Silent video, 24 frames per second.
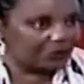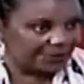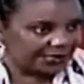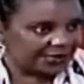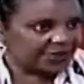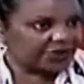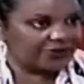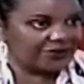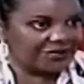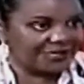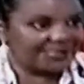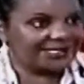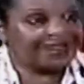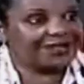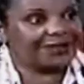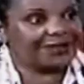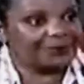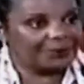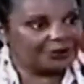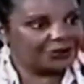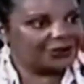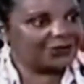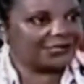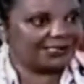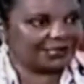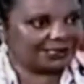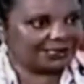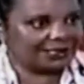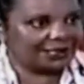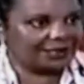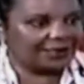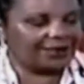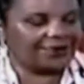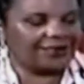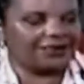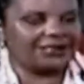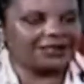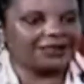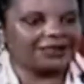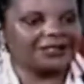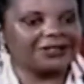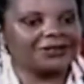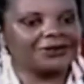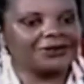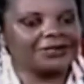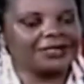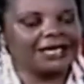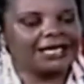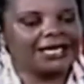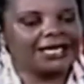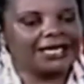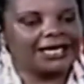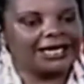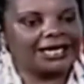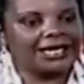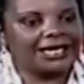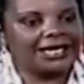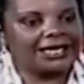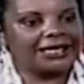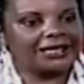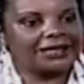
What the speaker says: was interested in the music, you know. Yeah.